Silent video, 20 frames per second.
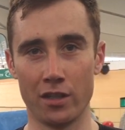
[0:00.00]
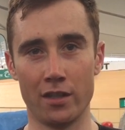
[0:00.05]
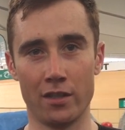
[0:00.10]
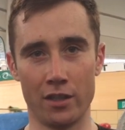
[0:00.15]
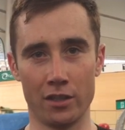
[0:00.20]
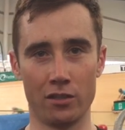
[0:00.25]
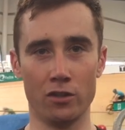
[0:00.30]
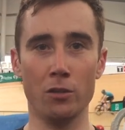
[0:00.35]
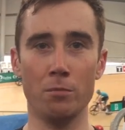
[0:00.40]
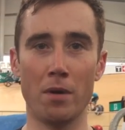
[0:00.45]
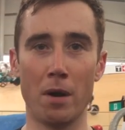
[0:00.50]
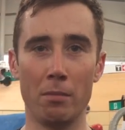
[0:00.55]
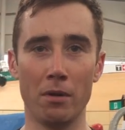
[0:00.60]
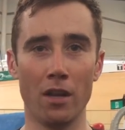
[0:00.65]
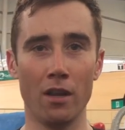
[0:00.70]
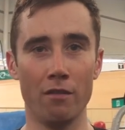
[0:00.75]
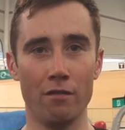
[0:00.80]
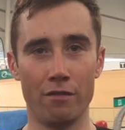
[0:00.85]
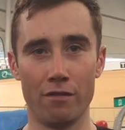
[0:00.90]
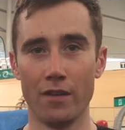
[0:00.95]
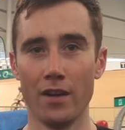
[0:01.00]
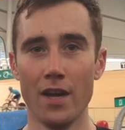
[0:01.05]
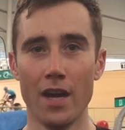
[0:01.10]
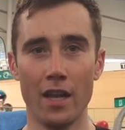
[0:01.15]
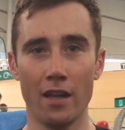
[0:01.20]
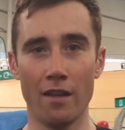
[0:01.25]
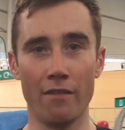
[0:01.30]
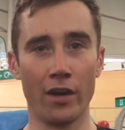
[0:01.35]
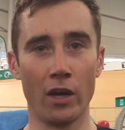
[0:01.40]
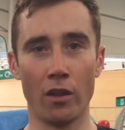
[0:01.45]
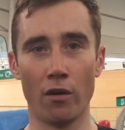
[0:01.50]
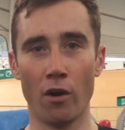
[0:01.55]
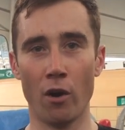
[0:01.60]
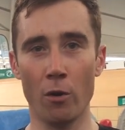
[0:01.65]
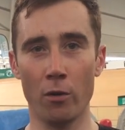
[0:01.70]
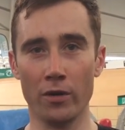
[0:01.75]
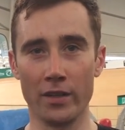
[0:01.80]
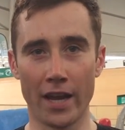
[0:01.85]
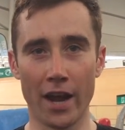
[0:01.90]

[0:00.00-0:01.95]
mm. this new bubble of living on their own,